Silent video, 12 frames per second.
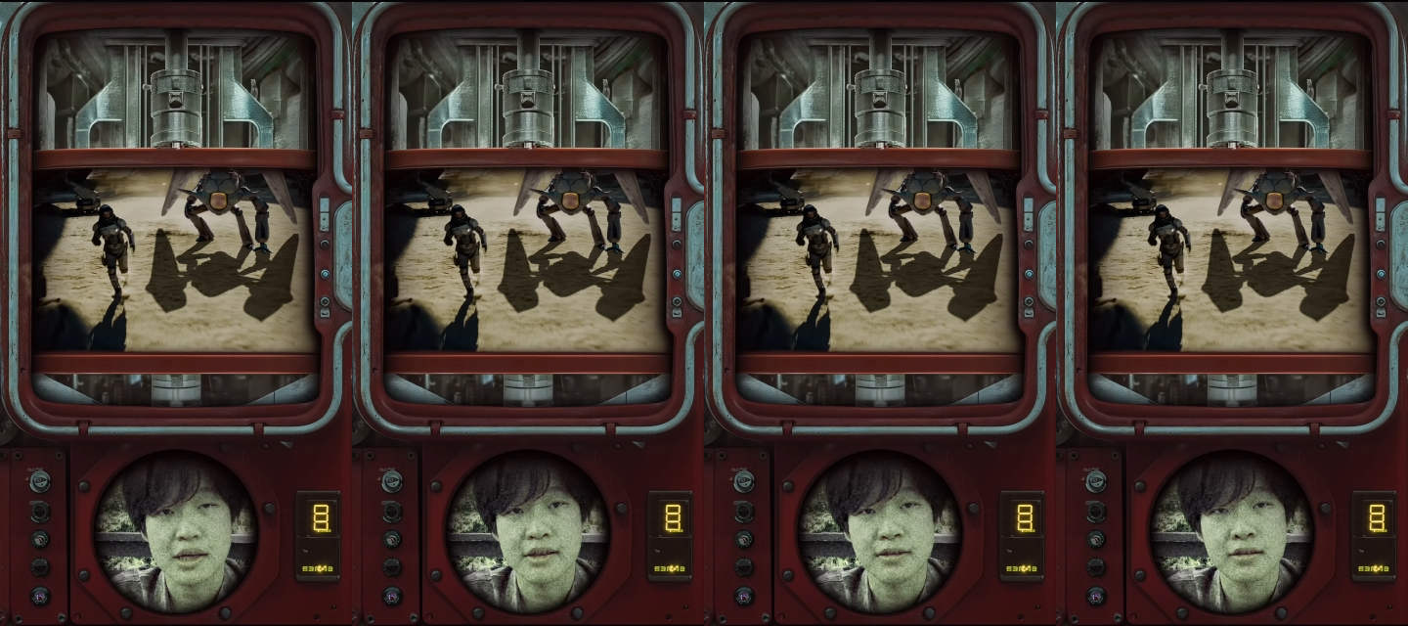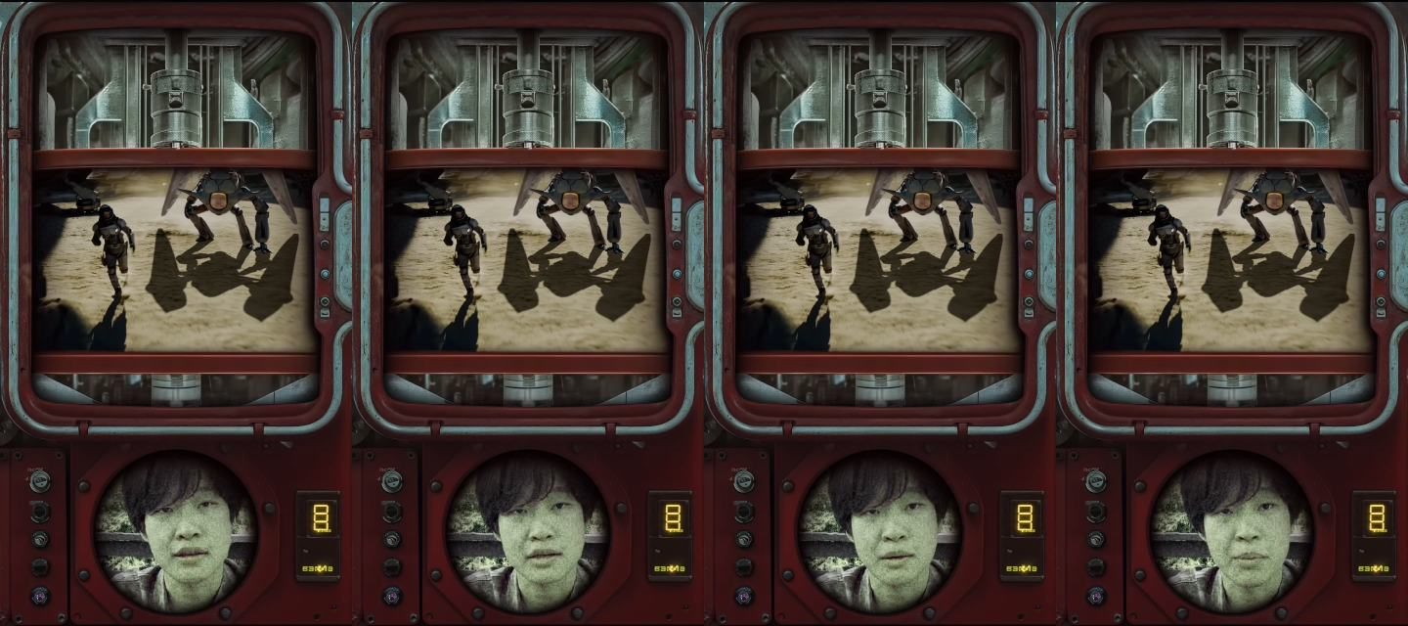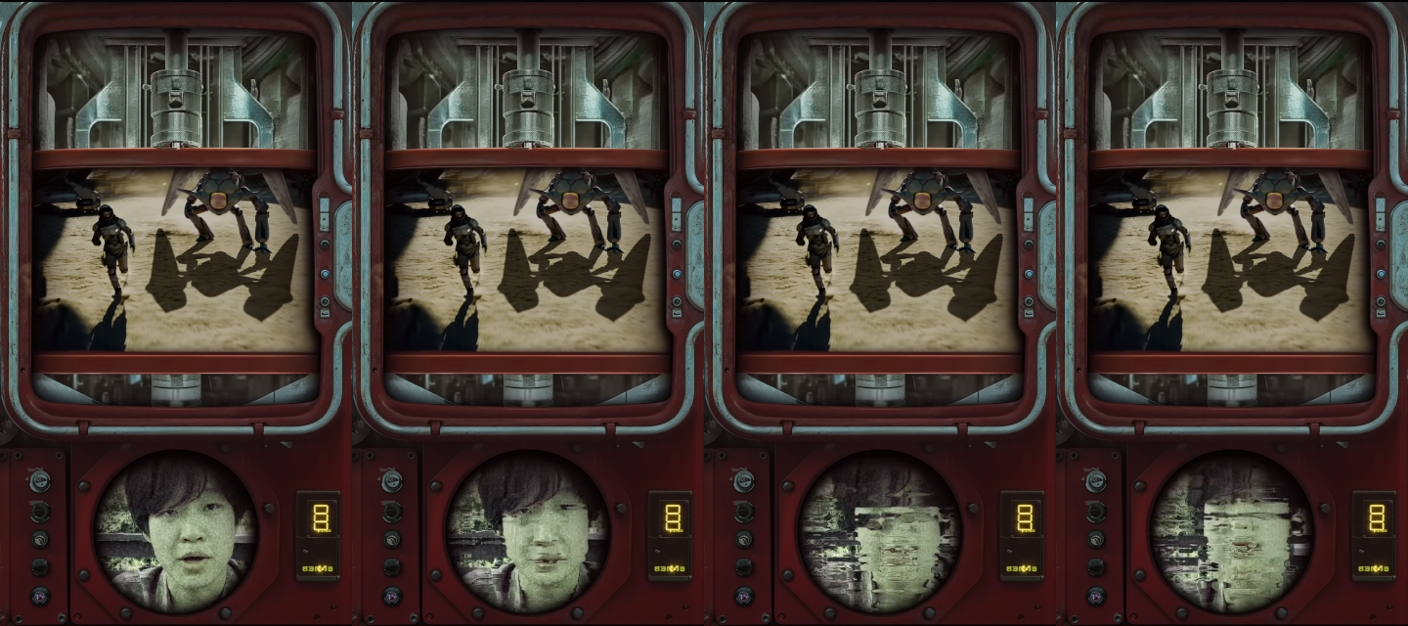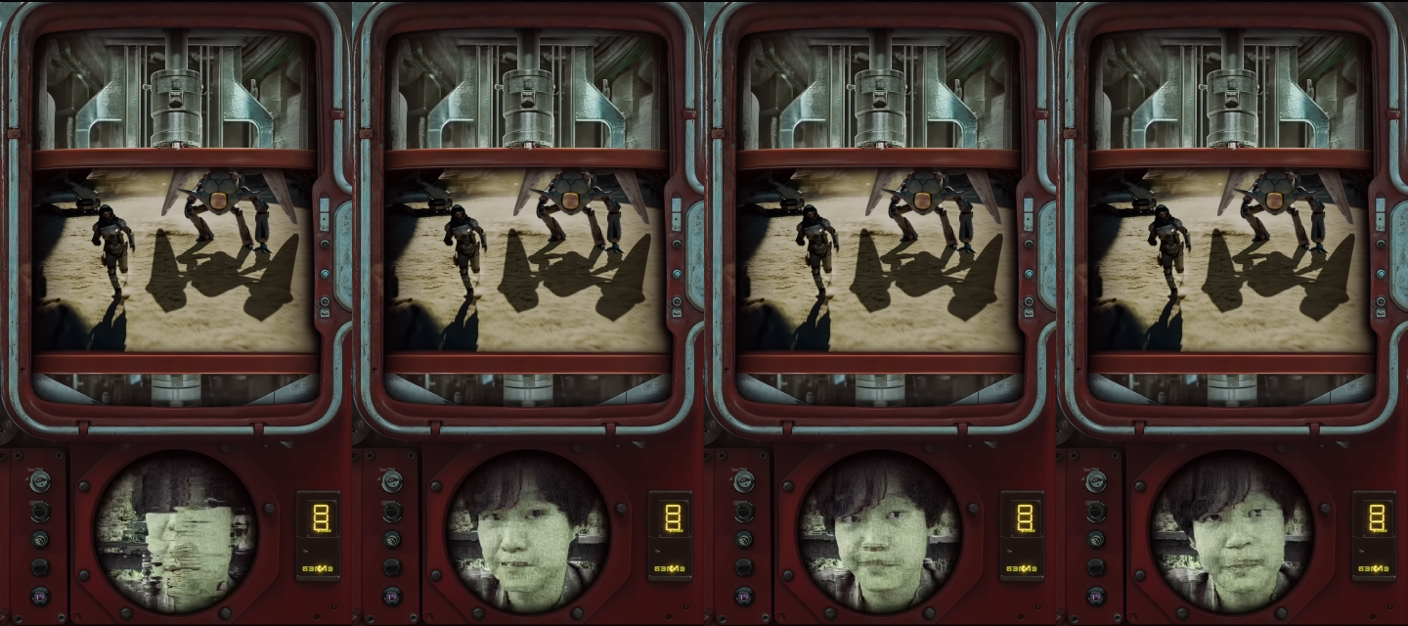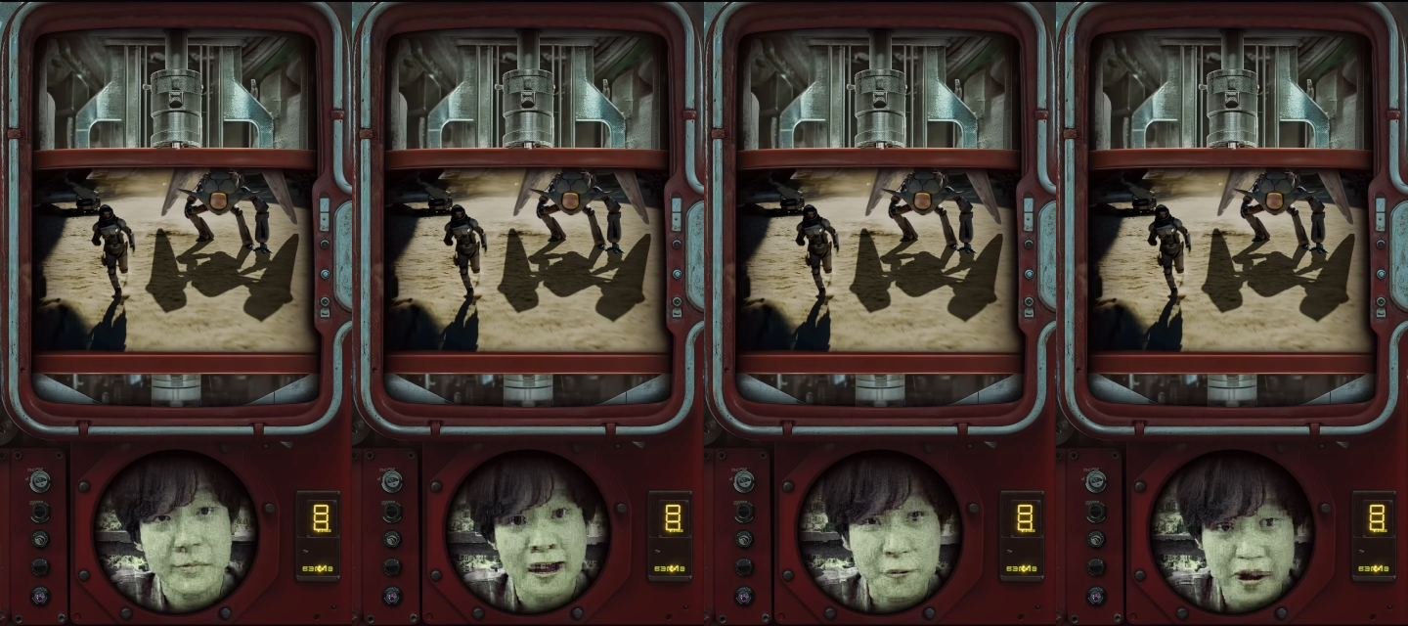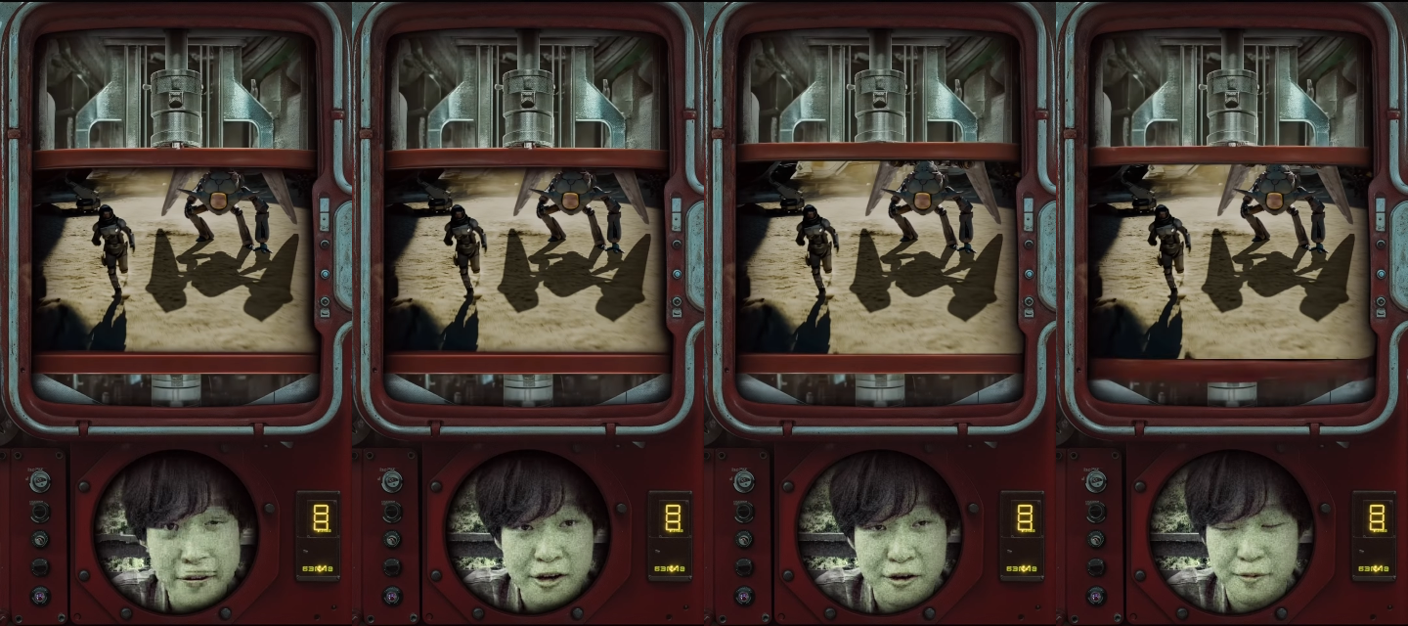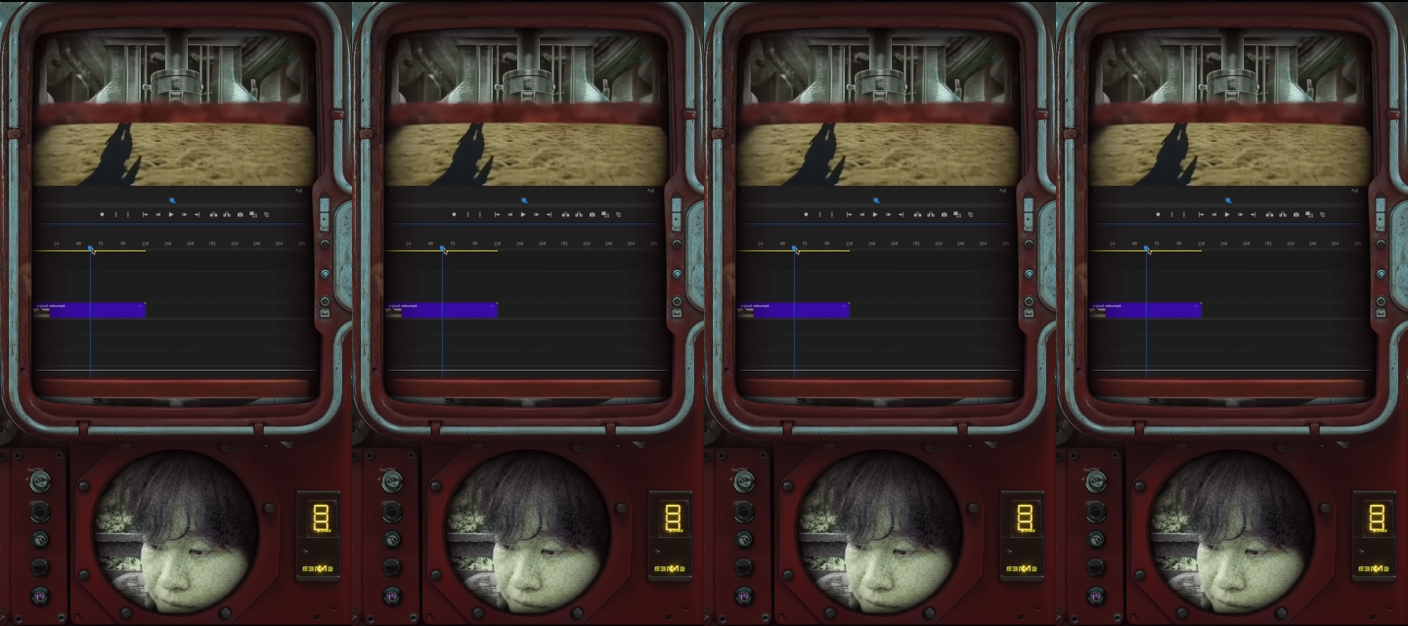in the composite. Hit render.